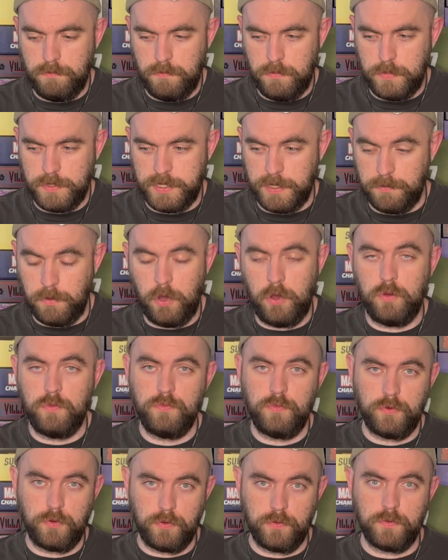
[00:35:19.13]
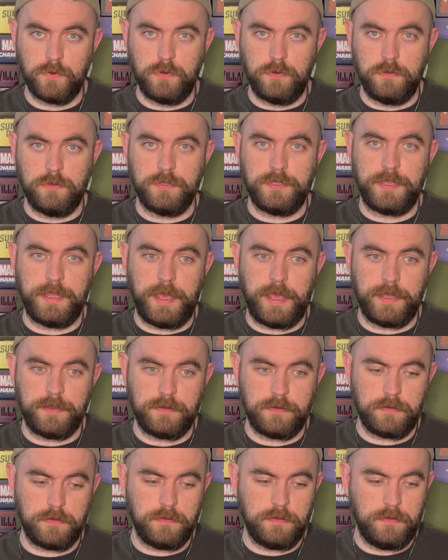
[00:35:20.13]
homebrew rules that
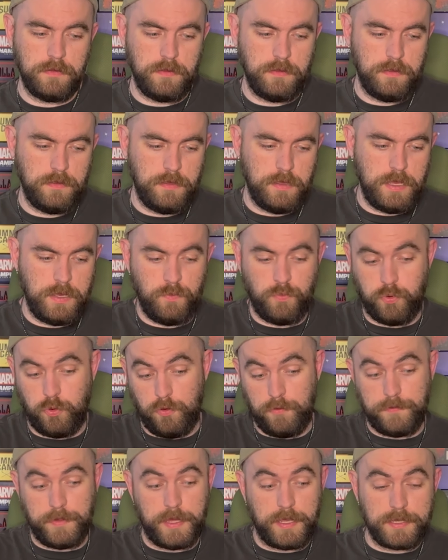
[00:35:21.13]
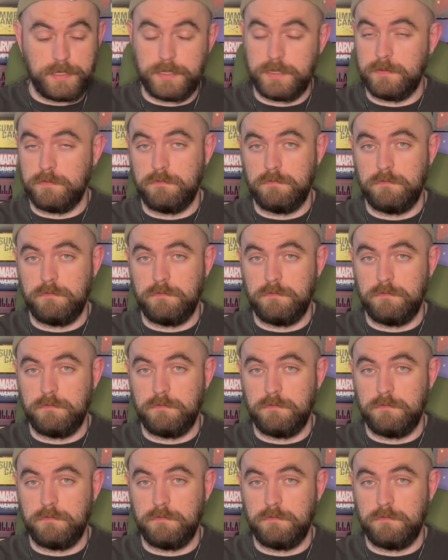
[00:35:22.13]
improve this.